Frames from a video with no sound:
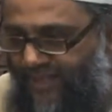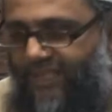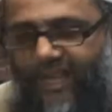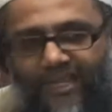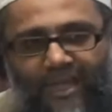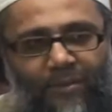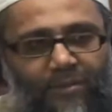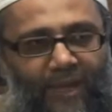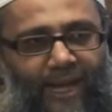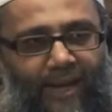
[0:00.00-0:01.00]
let's just say his name was
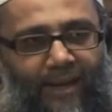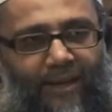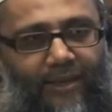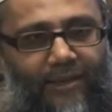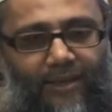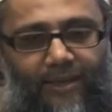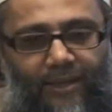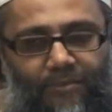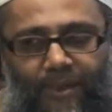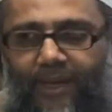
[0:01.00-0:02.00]
Bilal.
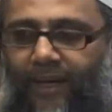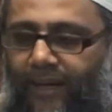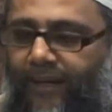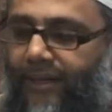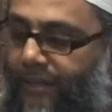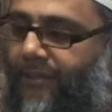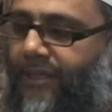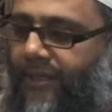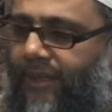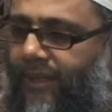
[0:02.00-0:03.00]
Okay,
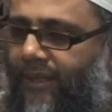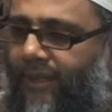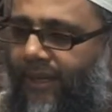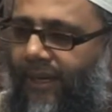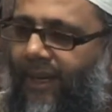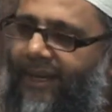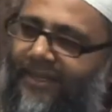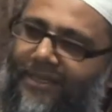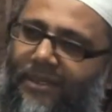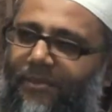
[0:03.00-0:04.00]
mashallah. And I
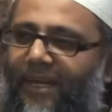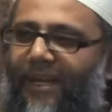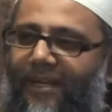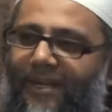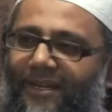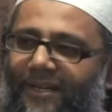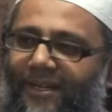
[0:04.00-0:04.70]
said to Bilal,